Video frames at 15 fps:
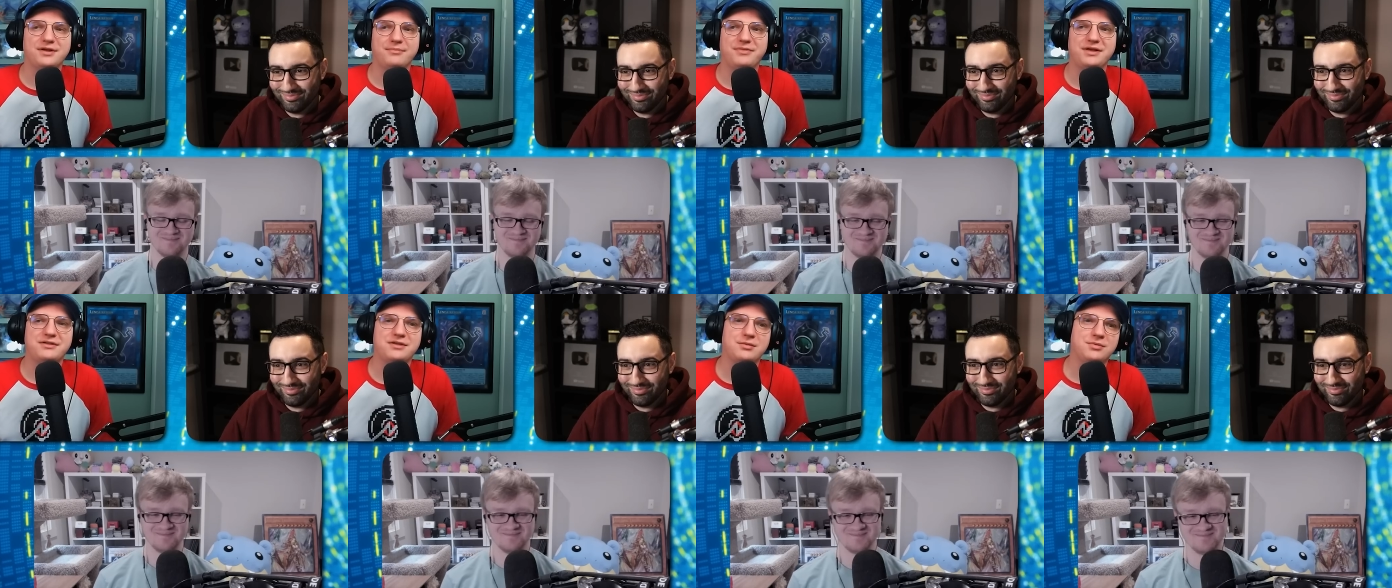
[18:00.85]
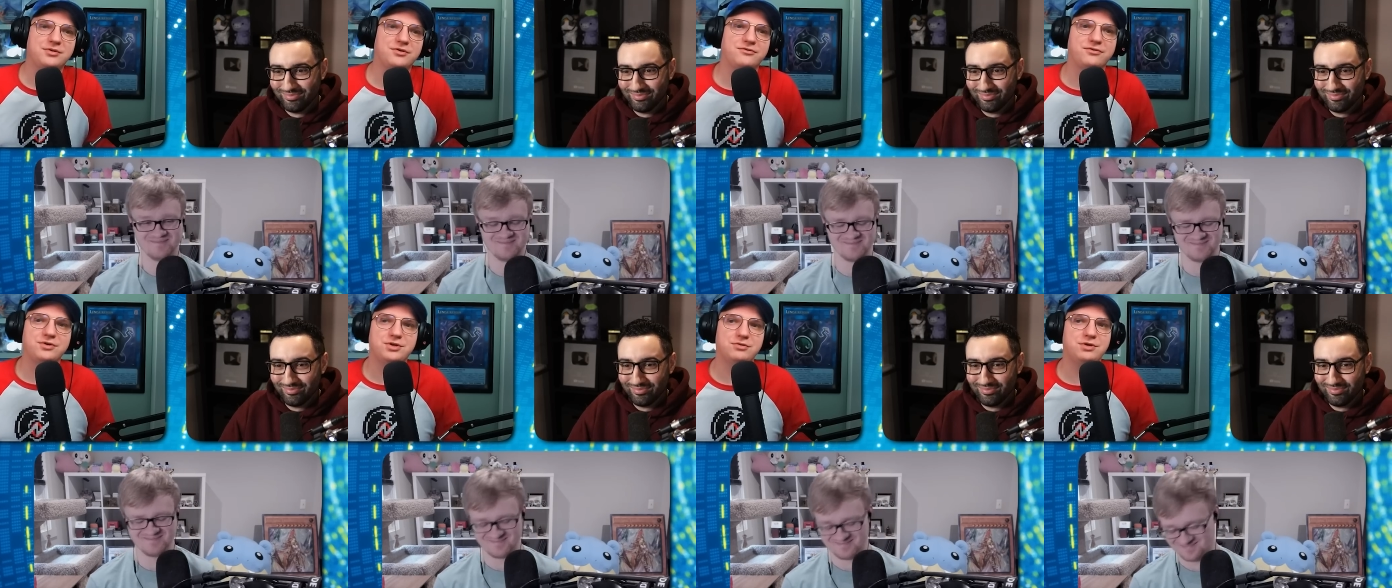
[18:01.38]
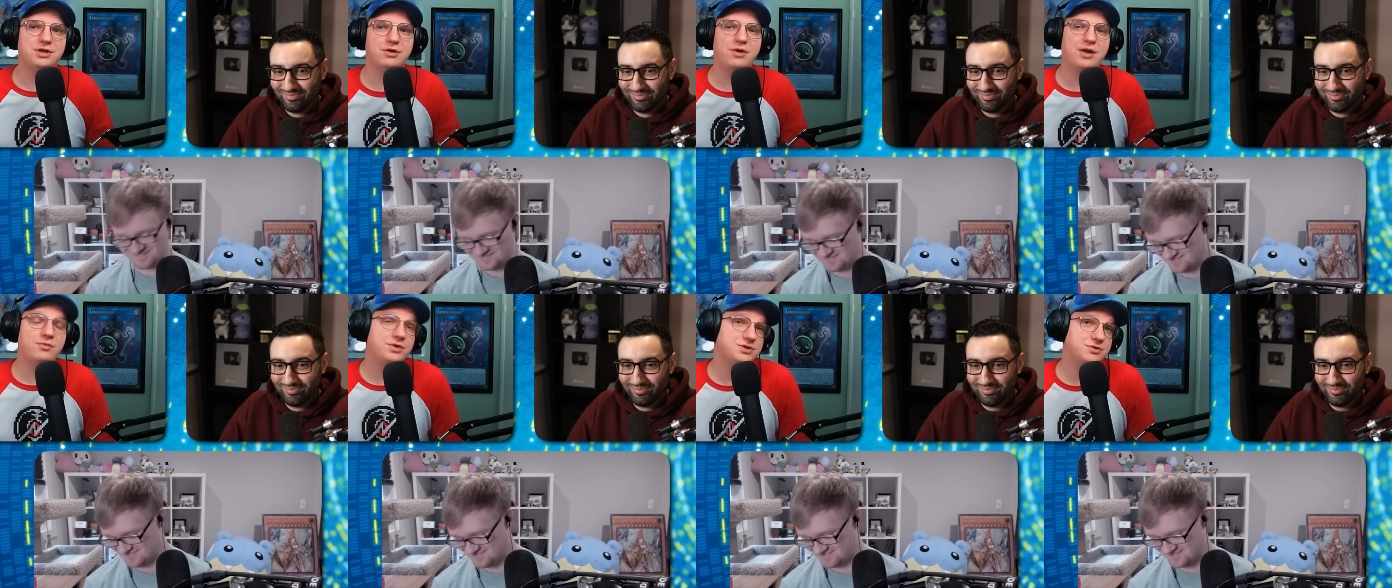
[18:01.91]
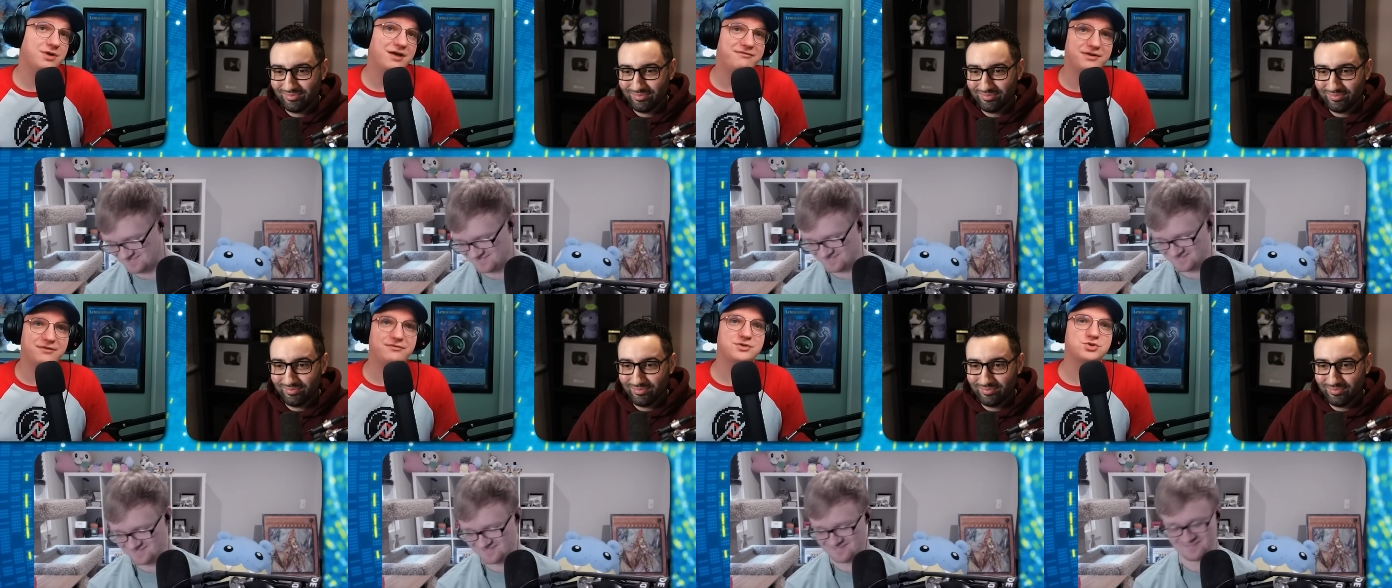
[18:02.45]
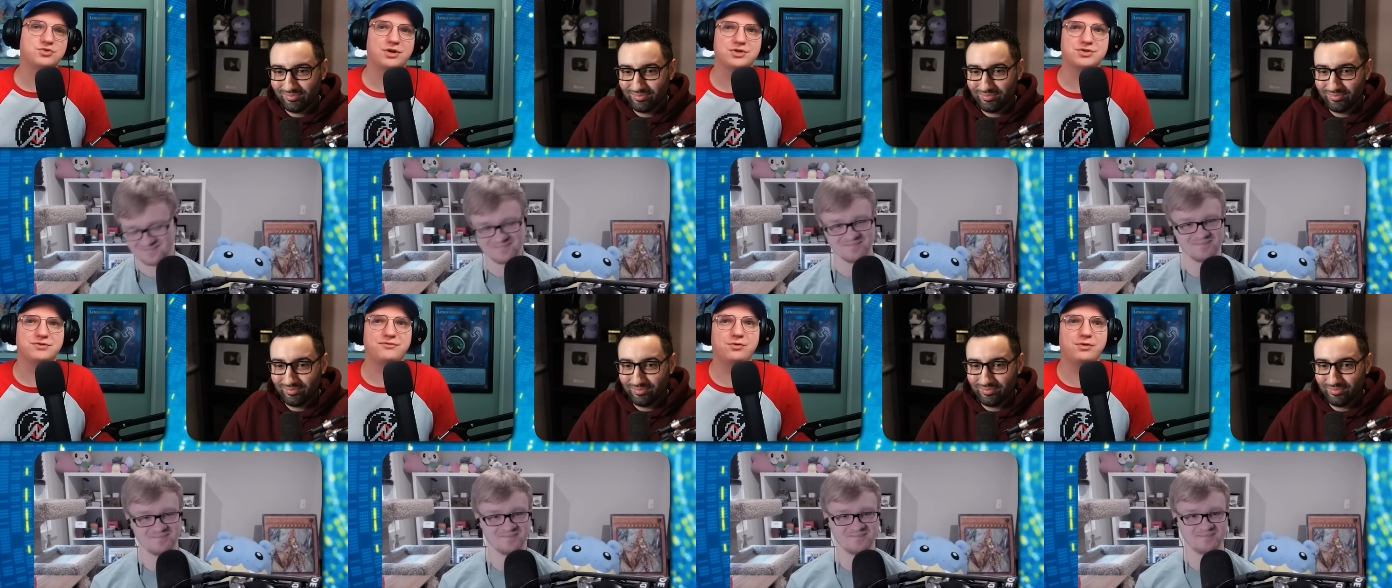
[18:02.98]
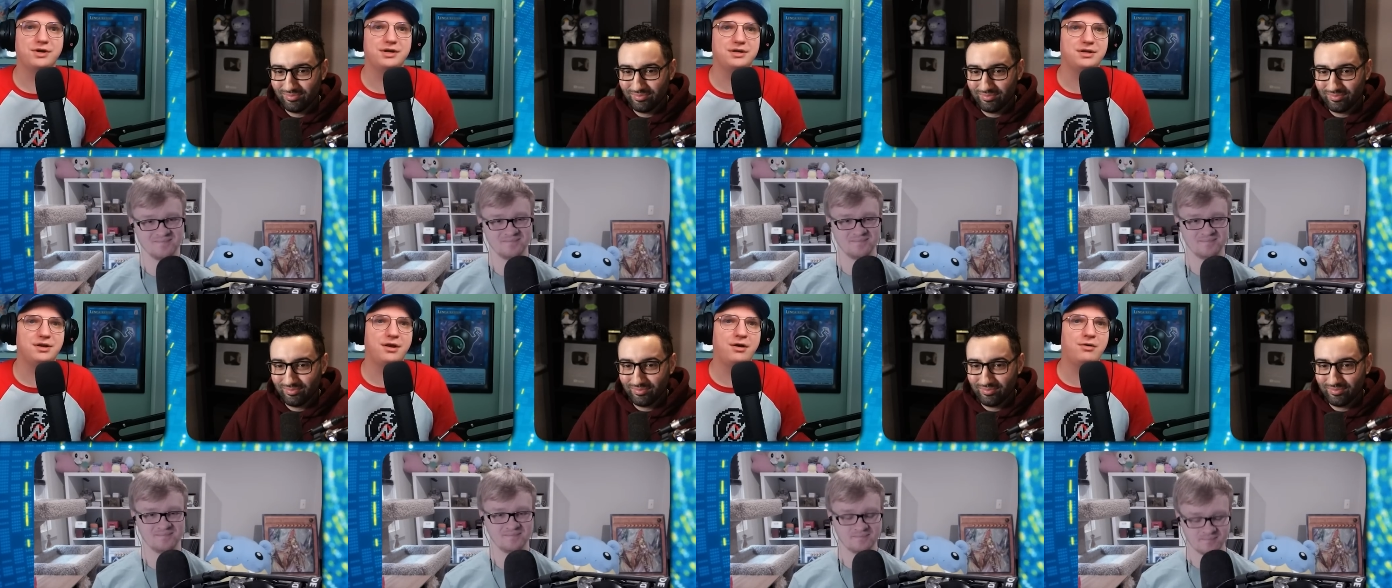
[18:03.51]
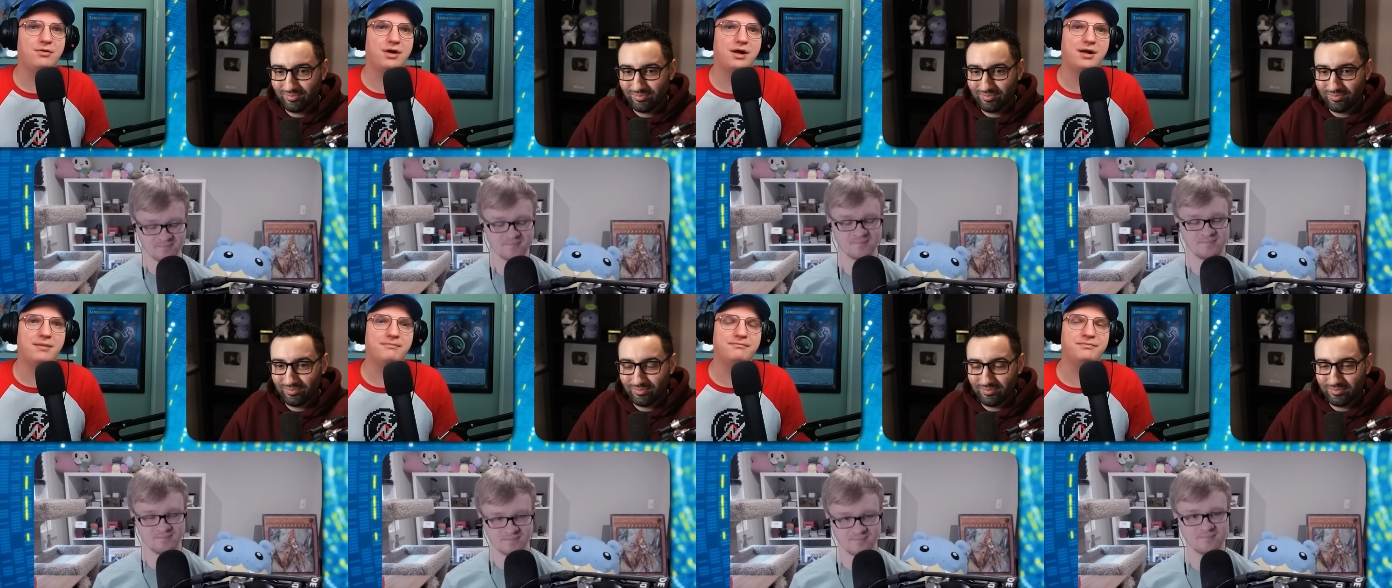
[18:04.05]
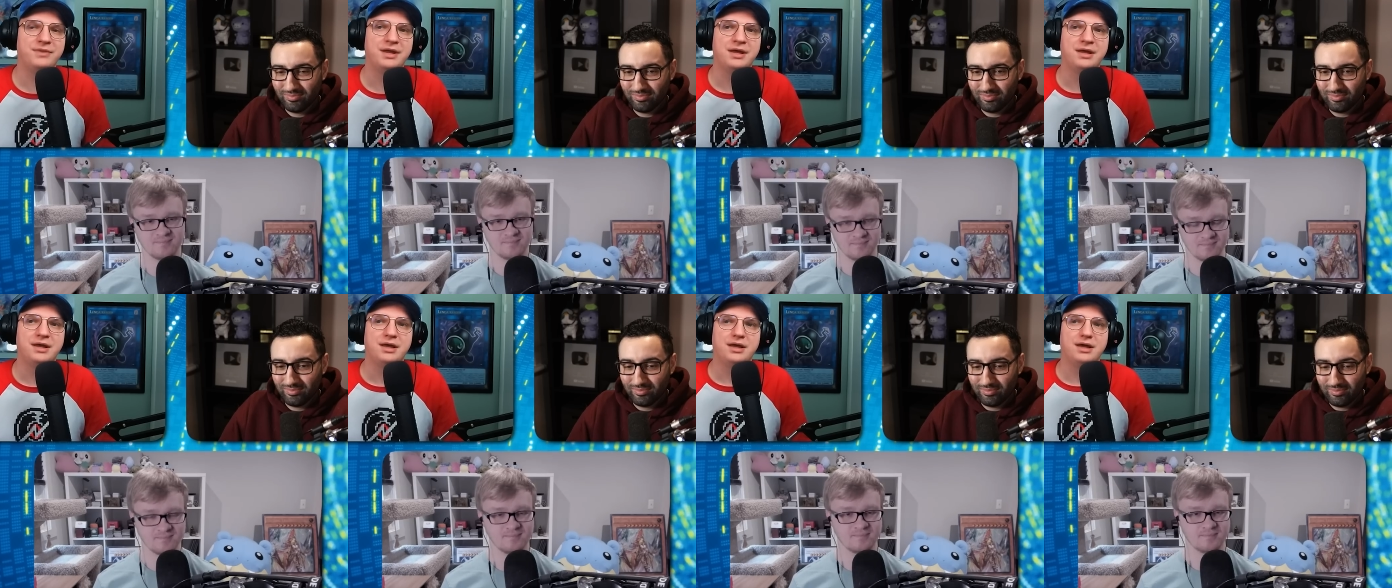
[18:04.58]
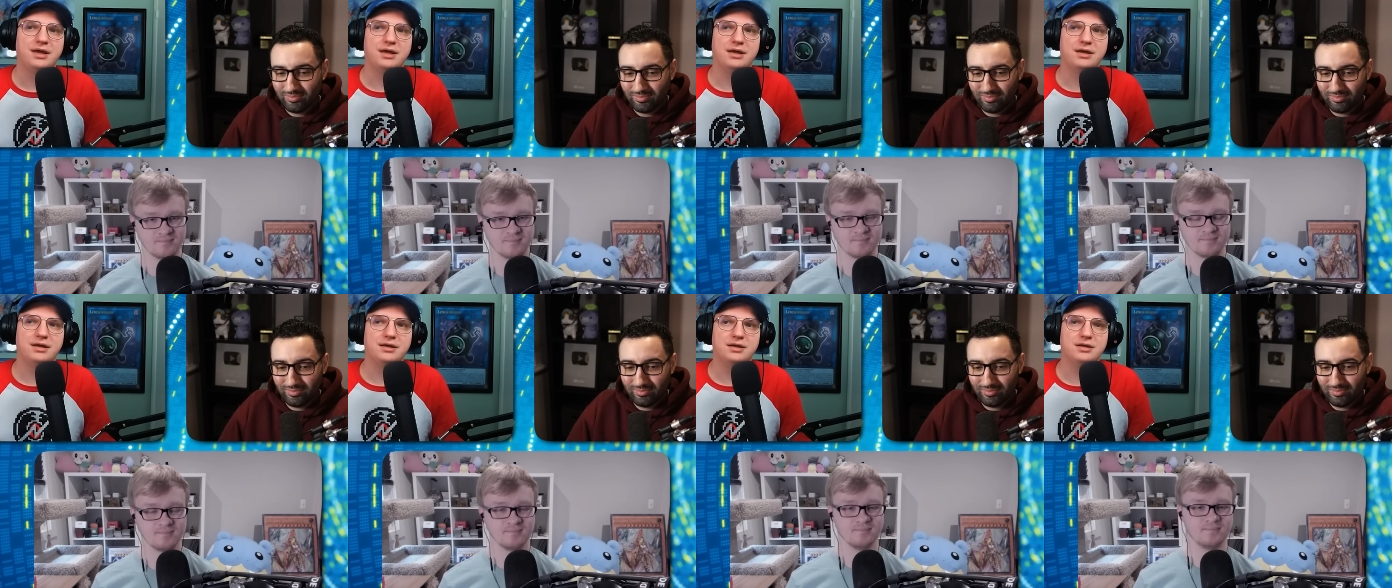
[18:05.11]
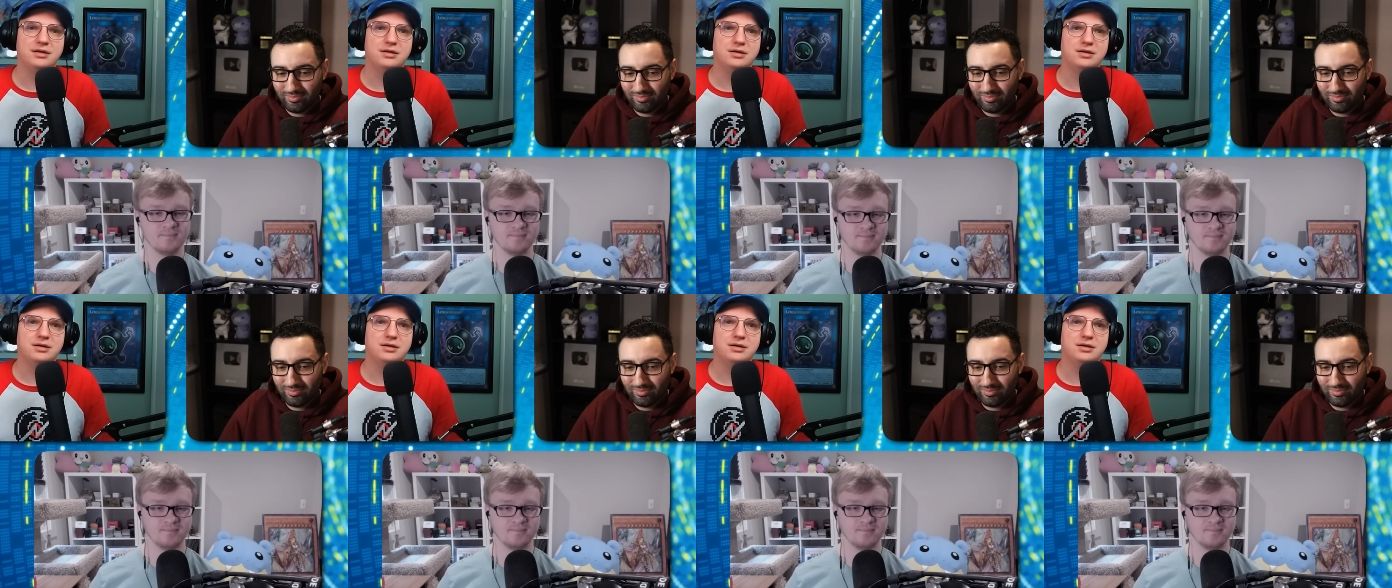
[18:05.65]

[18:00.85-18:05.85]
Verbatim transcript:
Speaker 1: something similar for Yu Gi Oh! And we do have infrastructure for it, you know. Um, uh,